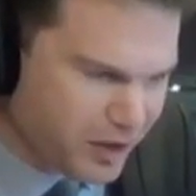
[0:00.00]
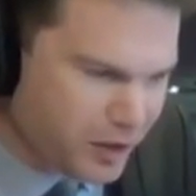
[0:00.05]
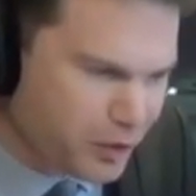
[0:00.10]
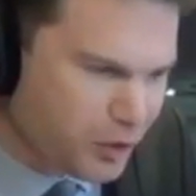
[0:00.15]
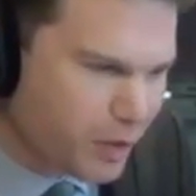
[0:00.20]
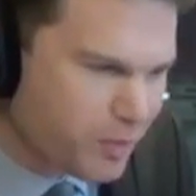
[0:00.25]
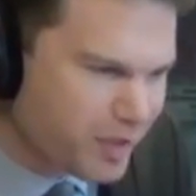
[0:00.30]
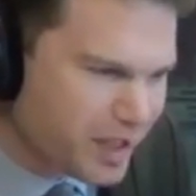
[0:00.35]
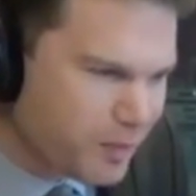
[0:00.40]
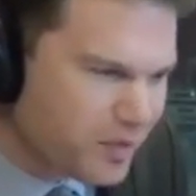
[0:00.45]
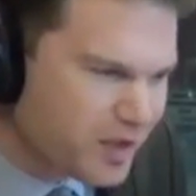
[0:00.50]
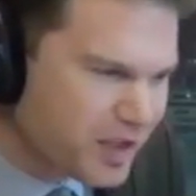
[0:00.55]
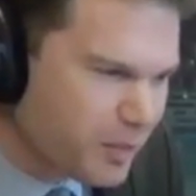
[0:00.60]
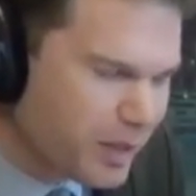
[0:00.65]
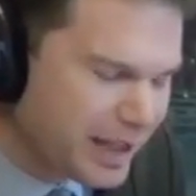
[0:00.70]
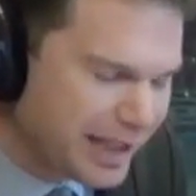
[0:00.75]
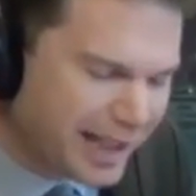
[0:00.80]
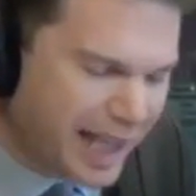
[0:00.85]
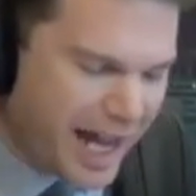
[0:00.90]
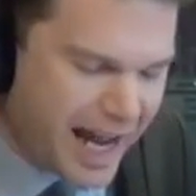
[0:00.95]
The script seems to
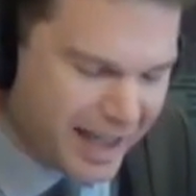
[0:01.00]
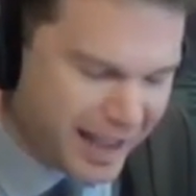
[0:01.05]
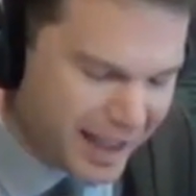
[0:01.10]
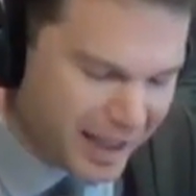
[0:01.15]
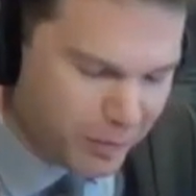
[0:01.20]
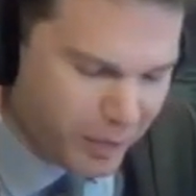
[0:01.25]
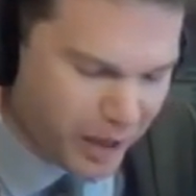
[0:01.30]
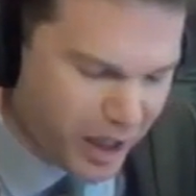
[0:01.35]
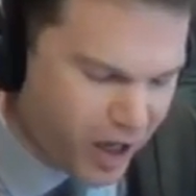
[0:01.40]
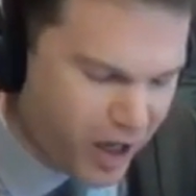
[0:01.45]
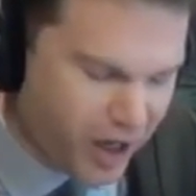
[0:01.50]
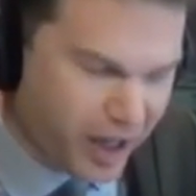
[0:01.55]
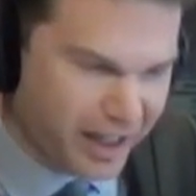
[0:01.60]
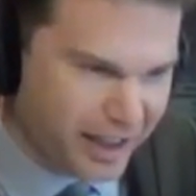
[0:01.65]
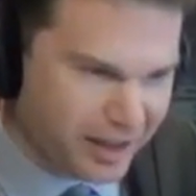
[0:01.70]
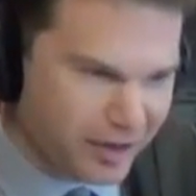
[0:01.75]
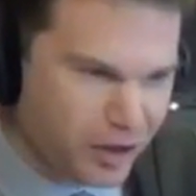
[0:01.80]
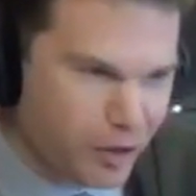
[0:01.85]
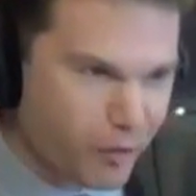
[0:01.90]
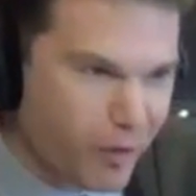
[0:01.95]
be lagging
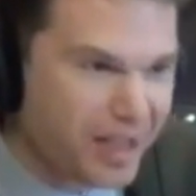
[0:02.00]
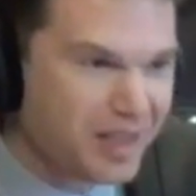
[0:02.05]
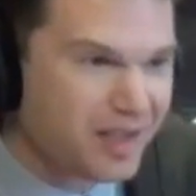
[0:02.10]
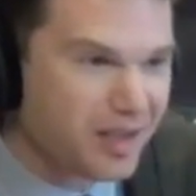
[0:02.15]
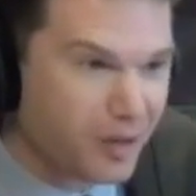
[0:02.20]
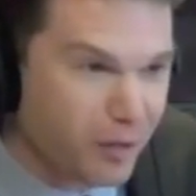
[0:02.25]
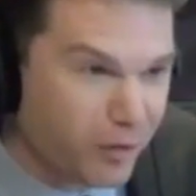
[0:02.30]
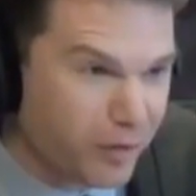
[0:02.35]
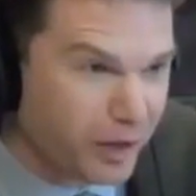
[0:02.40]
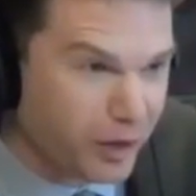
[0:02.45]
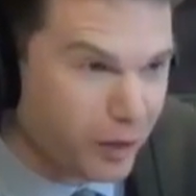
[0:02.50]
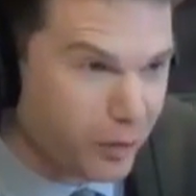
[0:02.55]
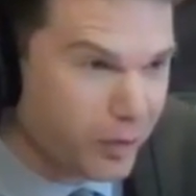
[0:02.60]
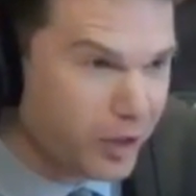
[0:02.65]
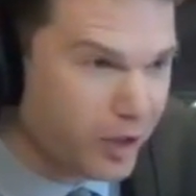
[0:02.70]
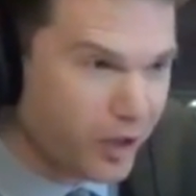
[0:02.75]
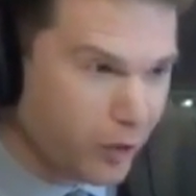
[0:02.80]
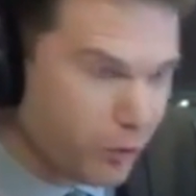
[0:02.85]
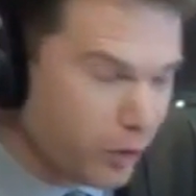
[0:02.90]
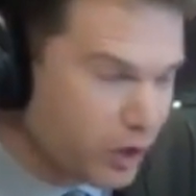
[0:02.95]
behind the rest of the
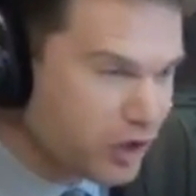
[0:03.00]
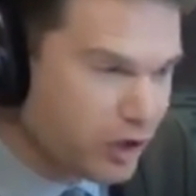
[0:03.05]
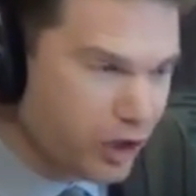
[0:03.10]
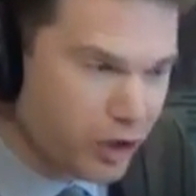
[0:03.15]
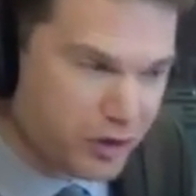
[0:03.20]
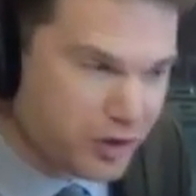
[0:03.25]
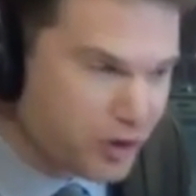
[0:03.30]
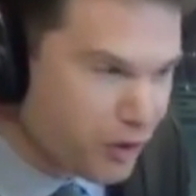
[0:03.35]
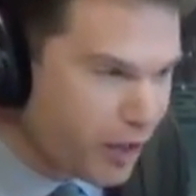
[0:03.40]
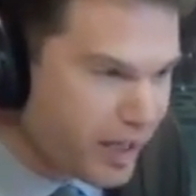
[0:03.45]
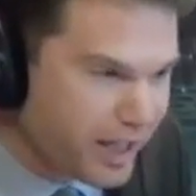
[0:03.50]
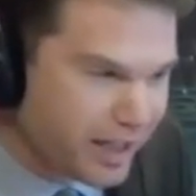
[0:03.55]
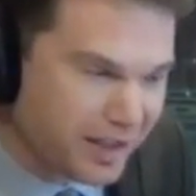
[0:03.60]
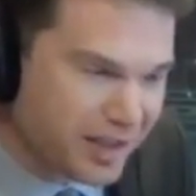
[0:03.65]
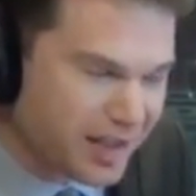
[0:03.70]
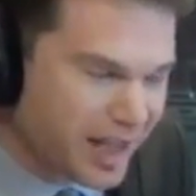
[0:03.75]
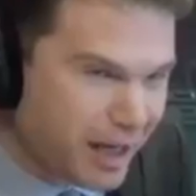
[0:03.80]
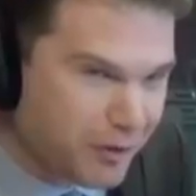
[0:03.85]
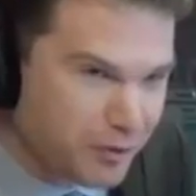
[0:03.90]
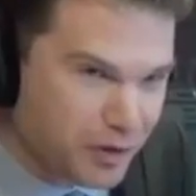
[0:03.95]
film, which looks great
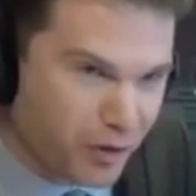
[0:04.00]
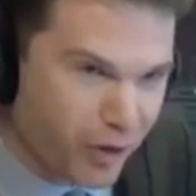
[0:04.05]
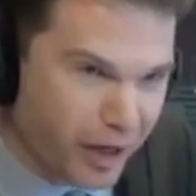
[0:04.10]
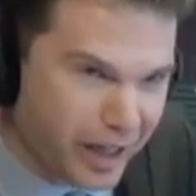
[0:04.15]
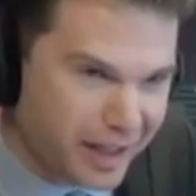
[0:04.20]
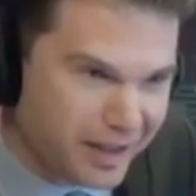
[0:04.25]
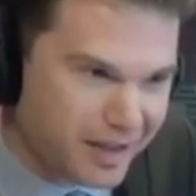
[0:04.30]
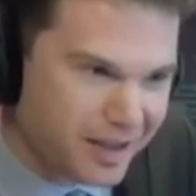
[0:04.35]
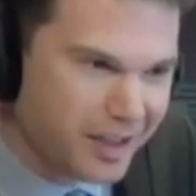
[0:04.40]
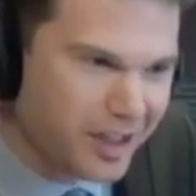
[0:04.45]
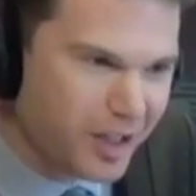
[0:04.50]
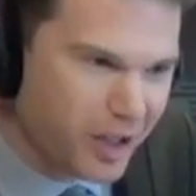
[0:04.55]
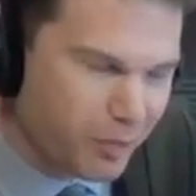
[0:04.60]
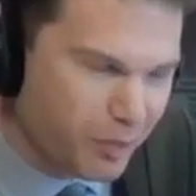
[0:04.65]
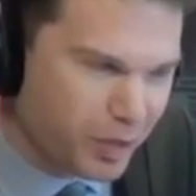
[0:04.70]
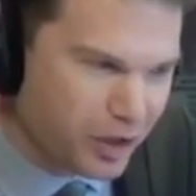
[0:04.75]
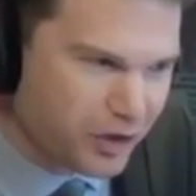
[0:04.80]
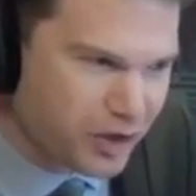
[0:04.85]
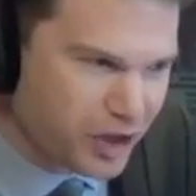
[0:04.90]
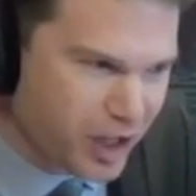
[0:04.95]
and sounds great,
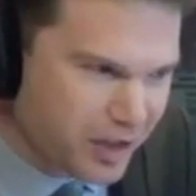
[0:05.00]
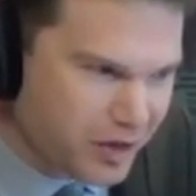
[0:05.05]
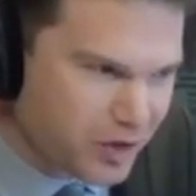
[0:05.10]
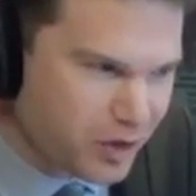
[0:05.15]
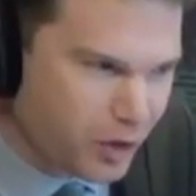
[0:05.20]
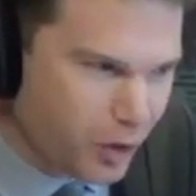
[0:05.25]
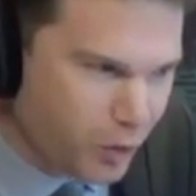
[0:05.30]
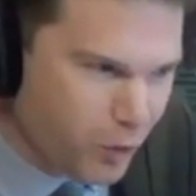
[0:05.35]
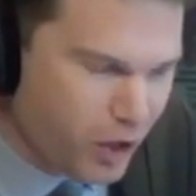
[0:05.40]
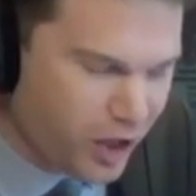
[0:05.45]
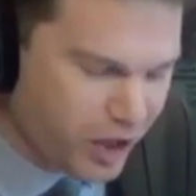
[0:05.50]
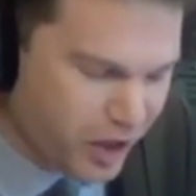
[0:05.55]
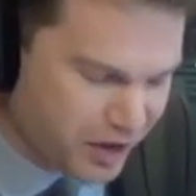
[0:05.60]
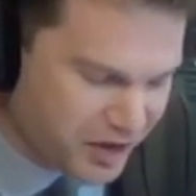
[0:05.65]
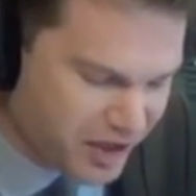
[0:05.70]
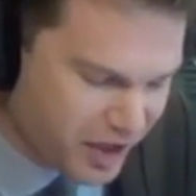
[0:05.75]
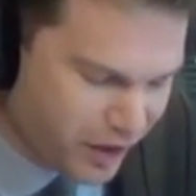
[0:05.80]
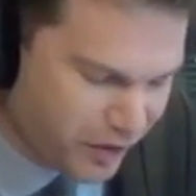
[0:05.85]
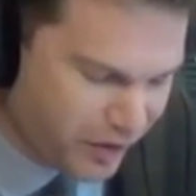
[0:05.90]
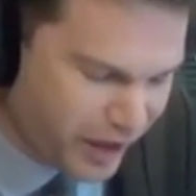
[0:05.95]
but just the
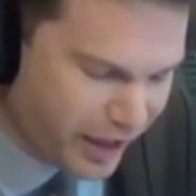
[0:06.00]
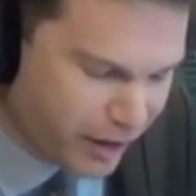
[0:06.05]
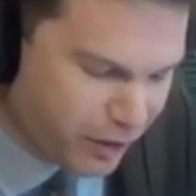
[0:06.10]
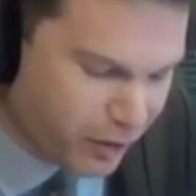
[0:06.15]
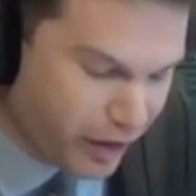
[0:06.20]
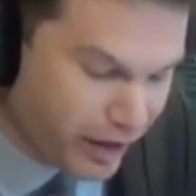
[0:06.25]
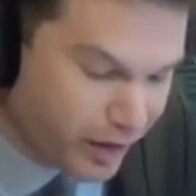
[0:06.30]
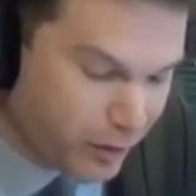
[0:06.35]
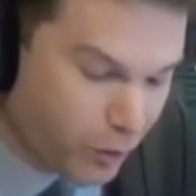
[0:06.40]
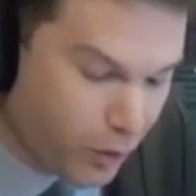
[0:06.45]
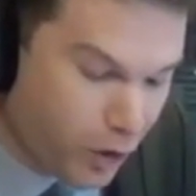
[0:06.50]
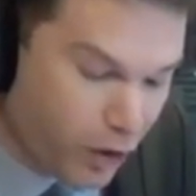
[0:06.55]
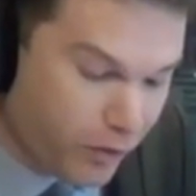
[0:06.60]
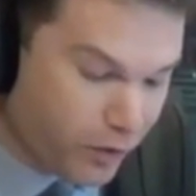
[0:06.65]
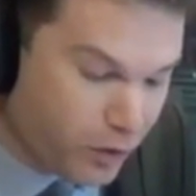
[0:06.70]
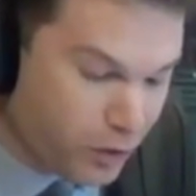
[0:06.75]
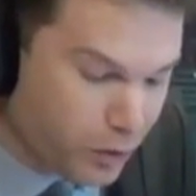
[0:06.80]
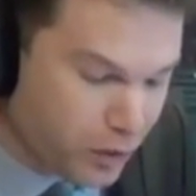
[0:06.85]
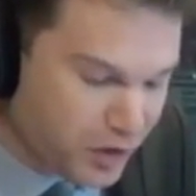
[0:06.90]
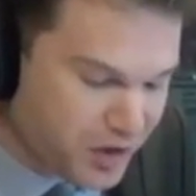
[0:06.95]
words aren't that great. What,
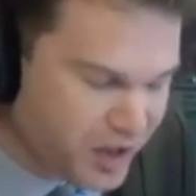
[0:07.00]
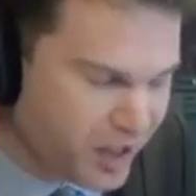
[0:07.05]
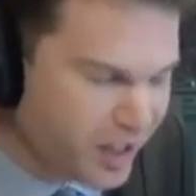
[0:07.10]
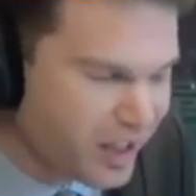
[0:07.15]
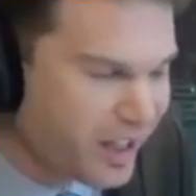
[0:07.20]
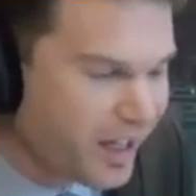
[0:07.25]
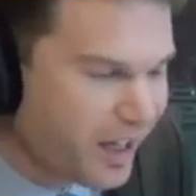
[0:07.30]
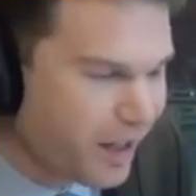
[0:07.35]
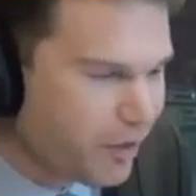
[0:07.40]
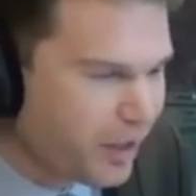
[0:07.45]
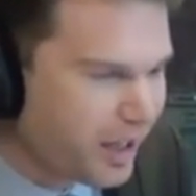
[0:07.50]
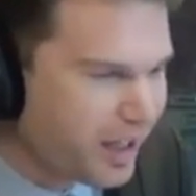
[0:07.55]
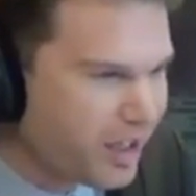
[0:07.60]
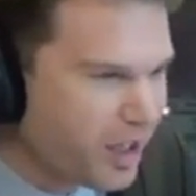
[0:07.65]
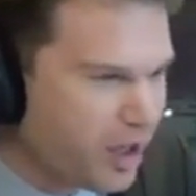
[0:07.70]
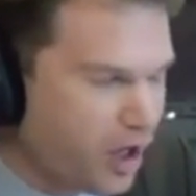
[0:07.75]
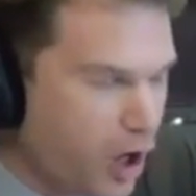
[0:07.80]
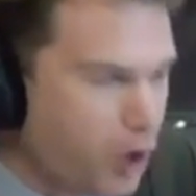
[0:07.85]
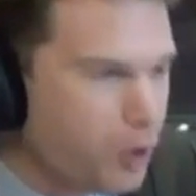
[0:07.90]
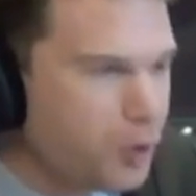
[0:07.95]
of course, I
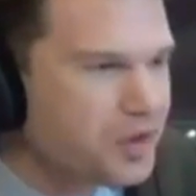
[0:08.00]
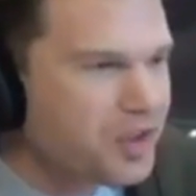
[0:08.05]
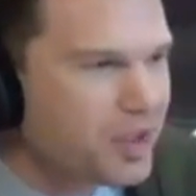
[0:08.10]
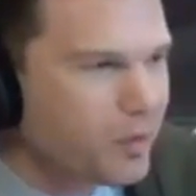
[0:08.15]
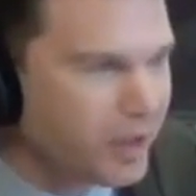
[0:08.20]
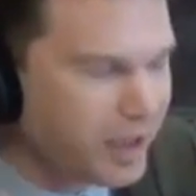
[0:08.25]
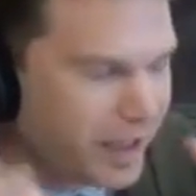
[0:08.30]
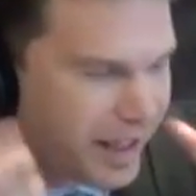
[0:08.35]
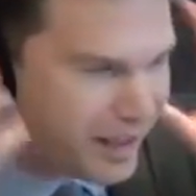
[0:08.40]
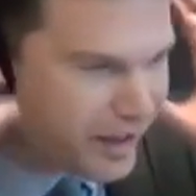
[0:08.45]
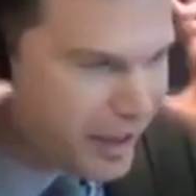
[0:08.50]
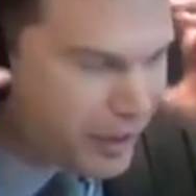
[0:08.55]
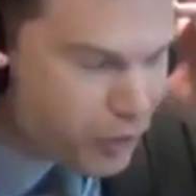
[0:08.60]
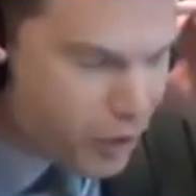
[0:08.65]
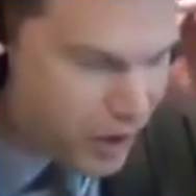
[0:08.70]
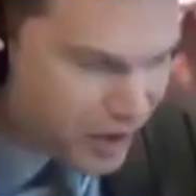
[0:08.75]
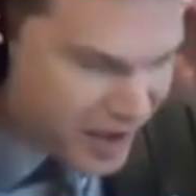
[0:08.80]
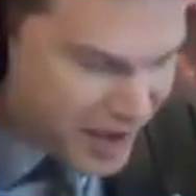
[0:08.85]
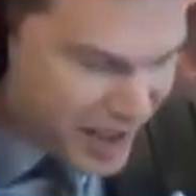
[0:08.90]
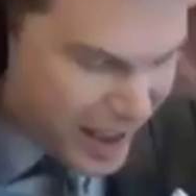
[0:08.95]
think ultimately they're
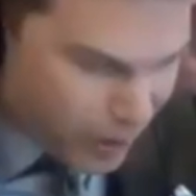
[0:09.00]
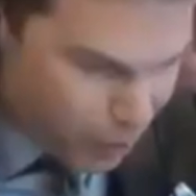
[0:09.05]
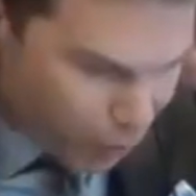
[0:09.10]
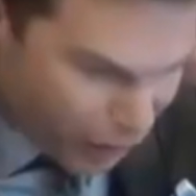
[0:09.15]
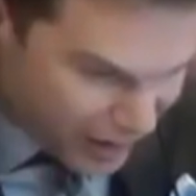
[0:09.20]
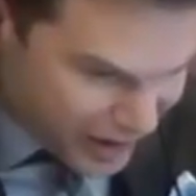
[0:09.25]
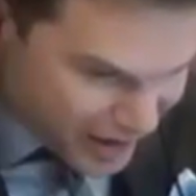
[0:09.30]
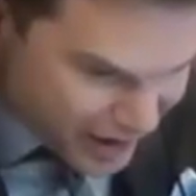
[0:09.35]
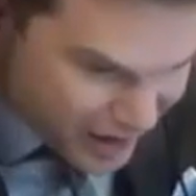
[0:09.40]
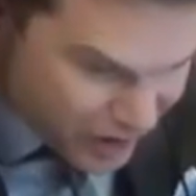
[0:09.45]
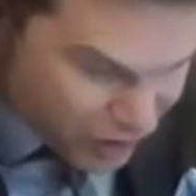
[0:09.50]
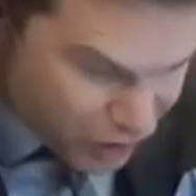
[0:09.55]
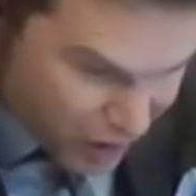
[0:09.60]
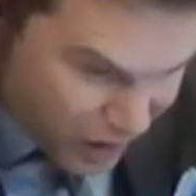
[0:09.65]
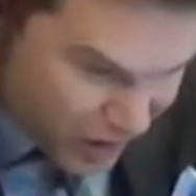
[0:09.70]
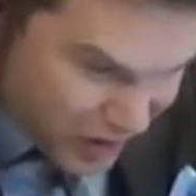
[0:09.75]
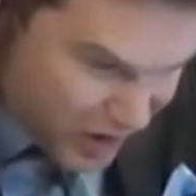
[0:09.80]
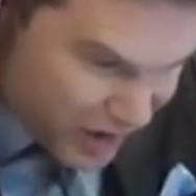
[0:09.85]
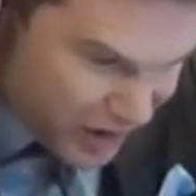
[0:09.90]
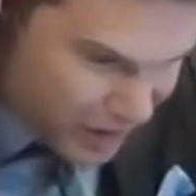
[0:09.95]
trying to celebrate is
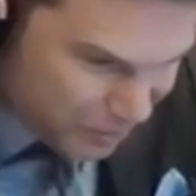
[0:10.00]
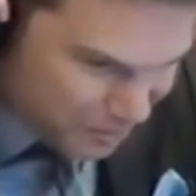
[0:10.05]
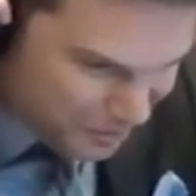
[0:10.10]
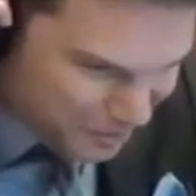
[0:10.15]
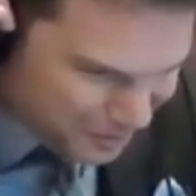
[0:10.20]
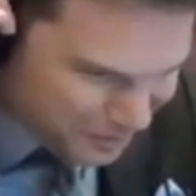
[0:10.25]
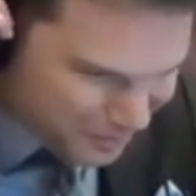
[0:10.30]
just,